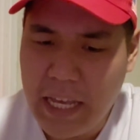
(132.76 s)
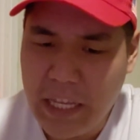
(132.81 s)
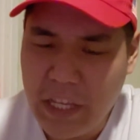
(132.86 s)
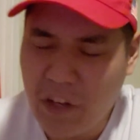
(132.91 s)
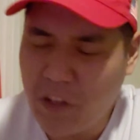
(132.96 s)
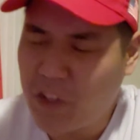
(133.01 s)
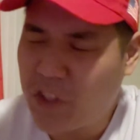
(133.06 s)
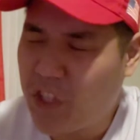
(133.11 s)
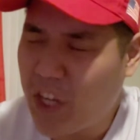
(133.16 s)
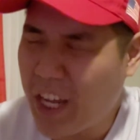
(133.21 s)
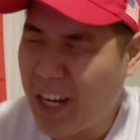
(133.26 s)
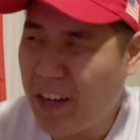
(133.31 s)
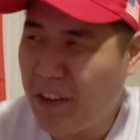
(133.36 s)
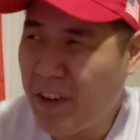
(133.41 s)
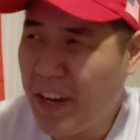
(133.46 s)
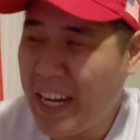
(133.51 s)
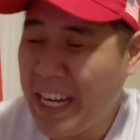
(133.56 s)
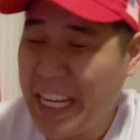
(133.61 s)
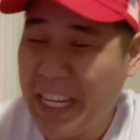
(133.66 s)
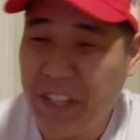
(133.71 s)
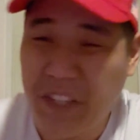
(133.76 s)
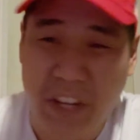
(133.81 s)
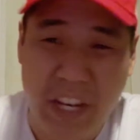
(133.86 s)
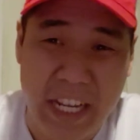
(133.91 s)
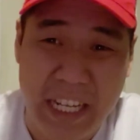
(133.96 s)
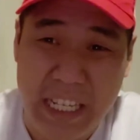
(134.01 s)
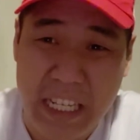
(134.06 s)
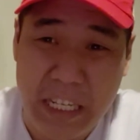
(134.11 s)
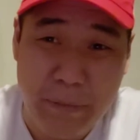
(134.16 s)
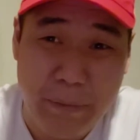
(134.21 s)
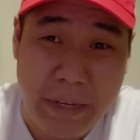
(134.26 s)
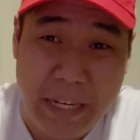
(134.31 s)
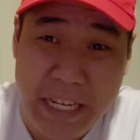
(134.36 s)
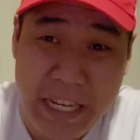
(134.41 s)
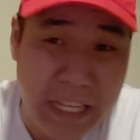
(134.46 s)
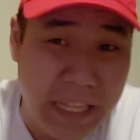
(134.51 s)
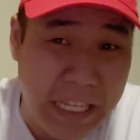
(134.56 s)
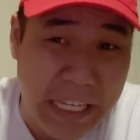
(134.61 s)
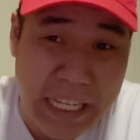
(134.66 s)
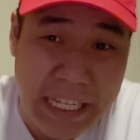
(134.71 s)
you're generating chances, but
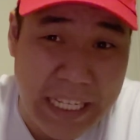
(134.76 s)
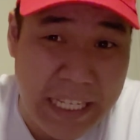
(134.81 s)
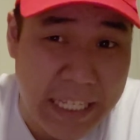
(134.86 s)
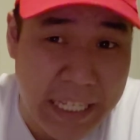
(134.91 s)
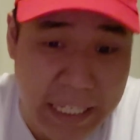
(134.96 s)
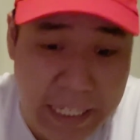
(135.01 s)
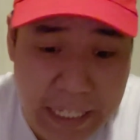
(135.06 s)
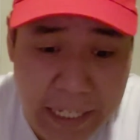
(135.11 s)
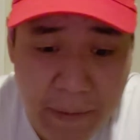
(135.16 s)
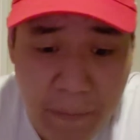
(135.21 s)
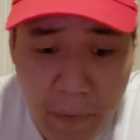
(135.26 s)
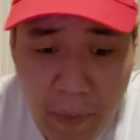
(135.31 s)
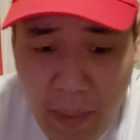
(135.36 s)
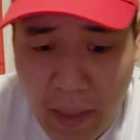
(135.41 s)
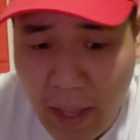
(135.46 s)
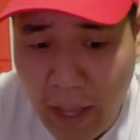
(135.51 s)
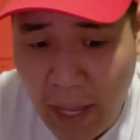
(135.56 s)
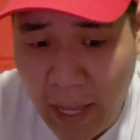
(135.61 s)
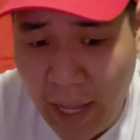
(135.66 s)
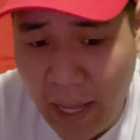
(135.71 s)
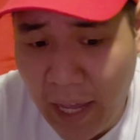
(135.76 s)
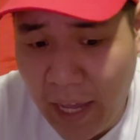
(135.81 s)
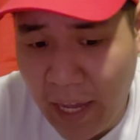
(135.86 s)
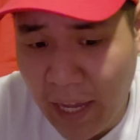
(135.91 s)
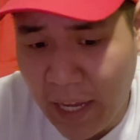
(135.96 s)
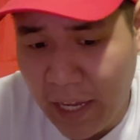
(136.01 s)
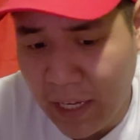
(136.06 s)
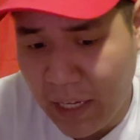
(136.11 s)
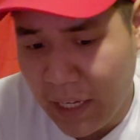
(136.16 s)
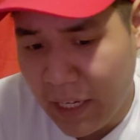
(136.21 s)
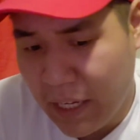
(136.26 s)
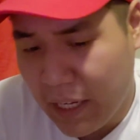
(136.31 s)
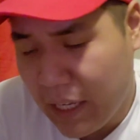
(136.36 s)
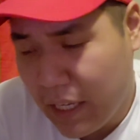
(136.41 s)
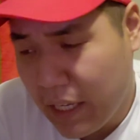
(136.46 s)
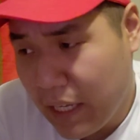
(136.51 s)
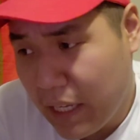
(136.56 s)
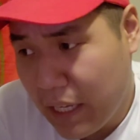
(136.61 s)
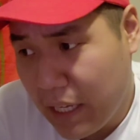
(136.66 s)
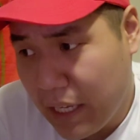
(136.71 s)
nothing is sticking. And
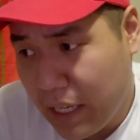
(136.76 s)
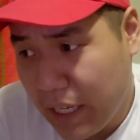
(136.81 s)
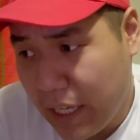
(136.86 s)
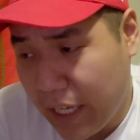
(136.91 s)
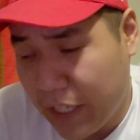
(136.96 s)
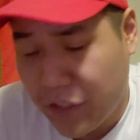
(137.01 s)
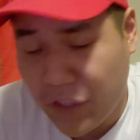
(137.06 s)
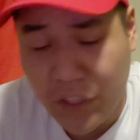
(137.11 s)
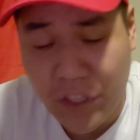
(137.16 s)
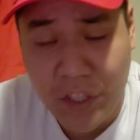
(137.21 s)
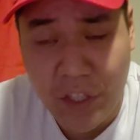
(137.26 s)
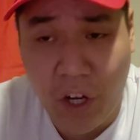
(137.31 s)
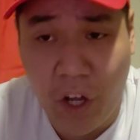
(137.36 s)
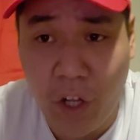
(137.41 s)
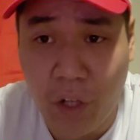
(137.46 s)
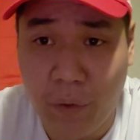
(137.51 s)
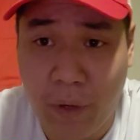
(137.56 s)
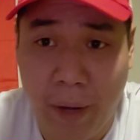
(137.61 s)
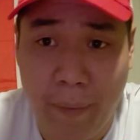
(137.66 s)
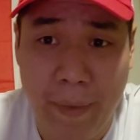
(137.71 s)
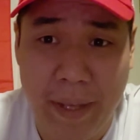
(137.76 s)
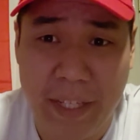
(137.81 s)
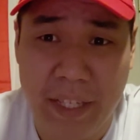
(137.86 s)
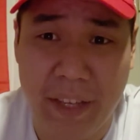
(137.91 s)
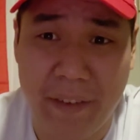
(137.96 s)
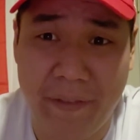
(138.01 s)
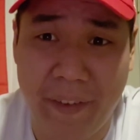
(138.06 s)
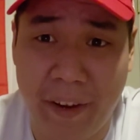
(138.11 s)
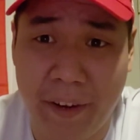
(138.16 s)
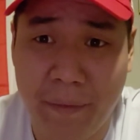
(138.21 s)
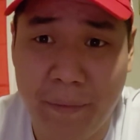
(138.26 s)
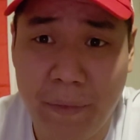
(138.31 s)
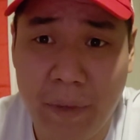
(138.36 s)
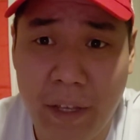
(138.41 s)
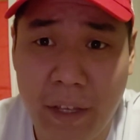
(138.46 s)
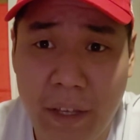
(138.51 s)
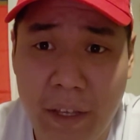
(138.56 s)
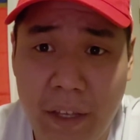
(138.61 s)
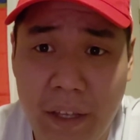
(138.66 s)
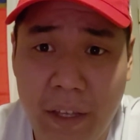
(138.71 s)
it's just an all-around messy affair.
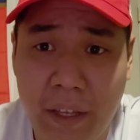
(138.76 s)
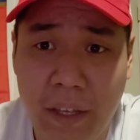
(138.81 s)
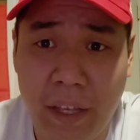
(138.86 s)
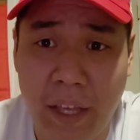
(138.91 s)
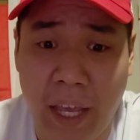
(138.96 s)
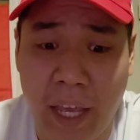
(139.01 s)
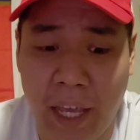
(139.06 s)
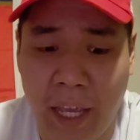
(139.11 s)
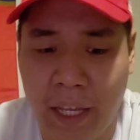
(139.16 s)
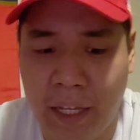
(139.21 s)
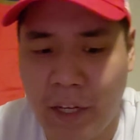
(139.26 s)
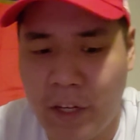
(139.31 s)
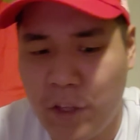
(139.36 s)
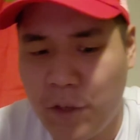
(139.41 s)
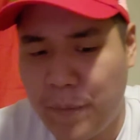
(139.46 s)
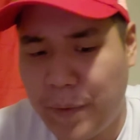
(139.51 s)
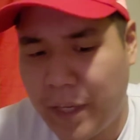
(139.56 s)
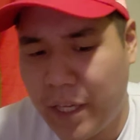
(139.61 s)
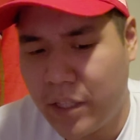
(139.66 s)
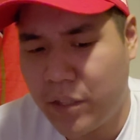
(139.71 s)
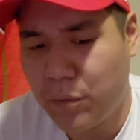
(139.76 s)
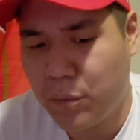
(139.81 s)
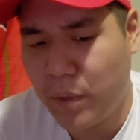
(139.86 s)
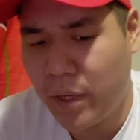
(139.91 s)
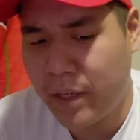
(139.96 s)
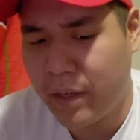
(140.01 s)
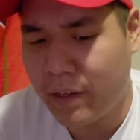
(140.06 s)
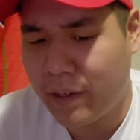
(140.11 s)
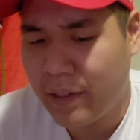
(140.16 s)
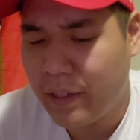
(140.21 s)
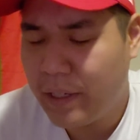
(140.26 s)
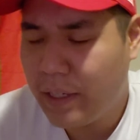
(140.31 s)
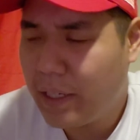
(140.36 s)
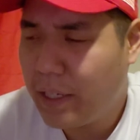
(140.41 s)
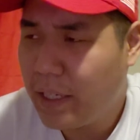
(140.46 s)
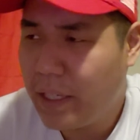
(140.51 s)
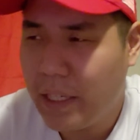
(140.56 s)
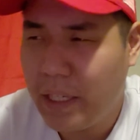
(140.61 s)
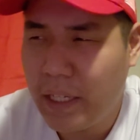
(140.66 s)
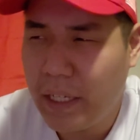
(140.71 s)
And you begin to wonder,
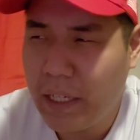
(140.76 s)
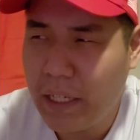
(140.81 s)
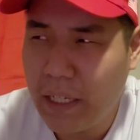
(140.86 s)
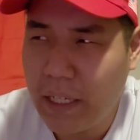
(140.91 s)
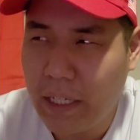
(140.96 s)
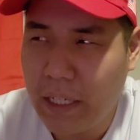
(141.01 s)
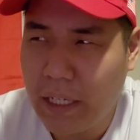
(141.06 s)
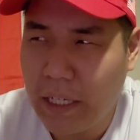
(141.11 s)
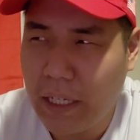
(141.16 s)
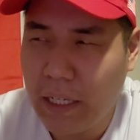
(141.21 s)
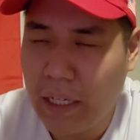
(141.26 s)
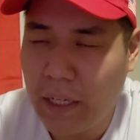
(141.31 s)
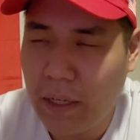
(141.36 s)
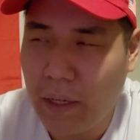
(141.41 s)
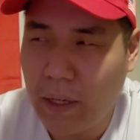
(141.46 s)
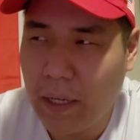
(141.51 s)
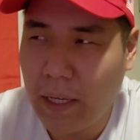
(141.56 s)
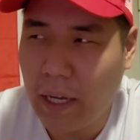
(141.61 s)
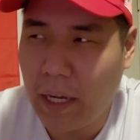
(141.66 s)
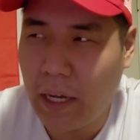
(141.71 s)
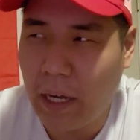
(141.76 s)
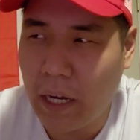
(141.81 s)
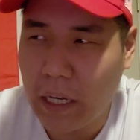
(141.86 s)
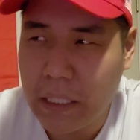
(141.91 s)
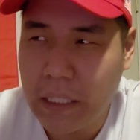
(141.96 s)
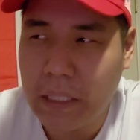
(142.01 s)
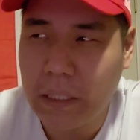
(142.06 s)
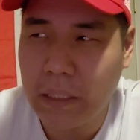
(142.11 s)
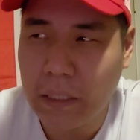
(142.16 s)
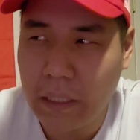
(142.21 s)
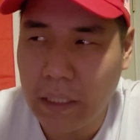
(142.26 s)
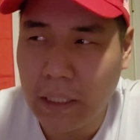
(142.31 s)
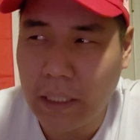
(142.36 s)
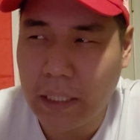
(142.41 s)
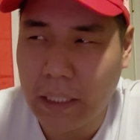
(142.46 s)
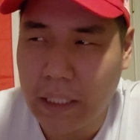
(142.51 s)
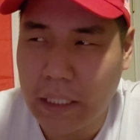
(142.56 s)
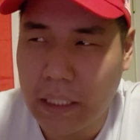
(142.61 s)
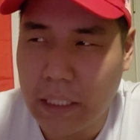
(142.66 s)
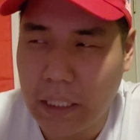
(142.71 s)
Arsenal
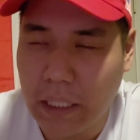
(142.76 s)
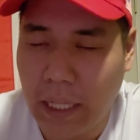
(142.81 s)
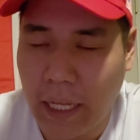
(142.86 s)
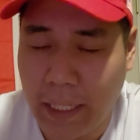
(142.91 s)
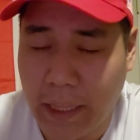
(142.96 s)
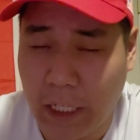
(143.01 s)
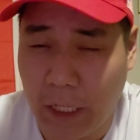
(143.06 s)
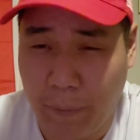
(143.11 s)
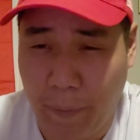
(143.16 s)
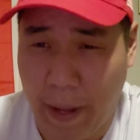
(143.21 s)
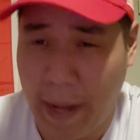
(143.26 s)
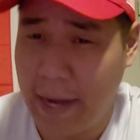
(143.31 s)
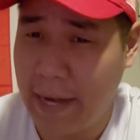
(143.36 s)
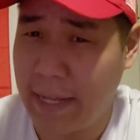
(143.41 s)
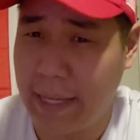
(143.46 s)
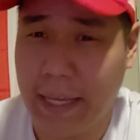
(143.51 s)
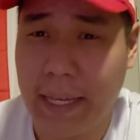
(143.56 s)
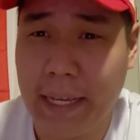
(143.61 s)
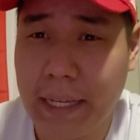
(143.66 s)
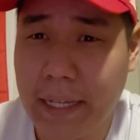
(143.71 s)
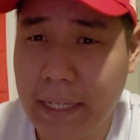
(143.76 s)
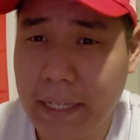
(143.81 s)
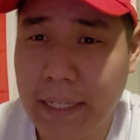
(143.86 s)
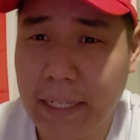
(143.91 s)
looks like they're panicking.